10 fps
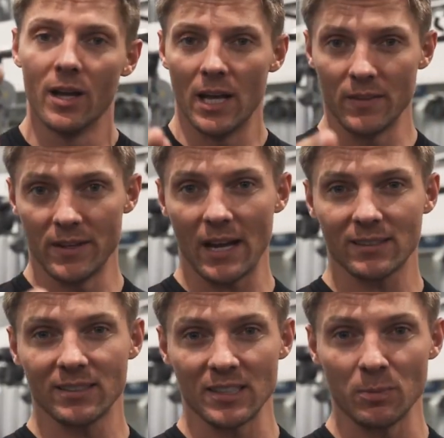in the
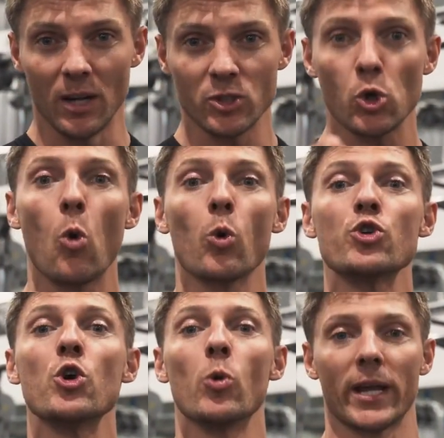next 6 months. We're
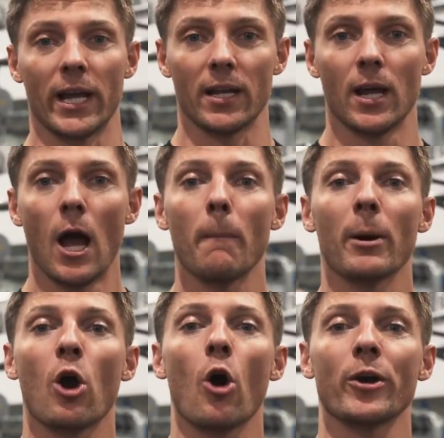doing it.
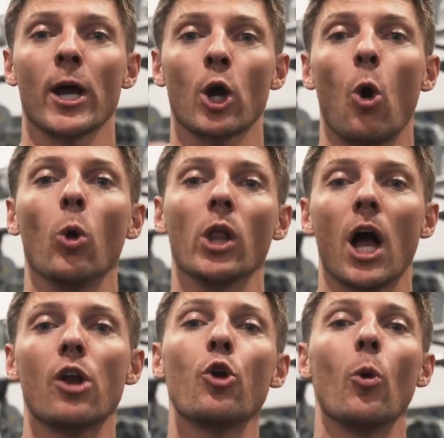Bacardi and Cola,
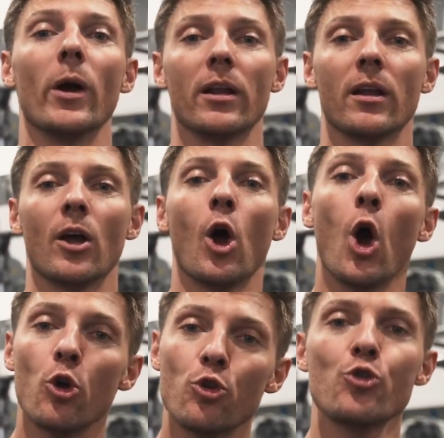do it.
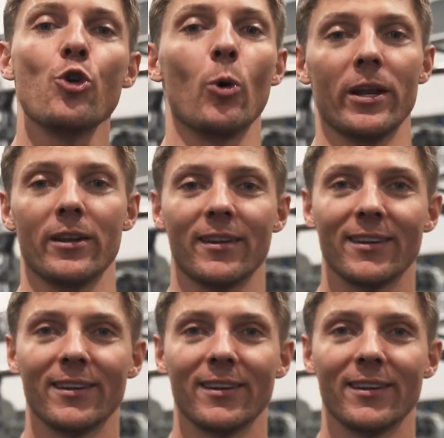Do it.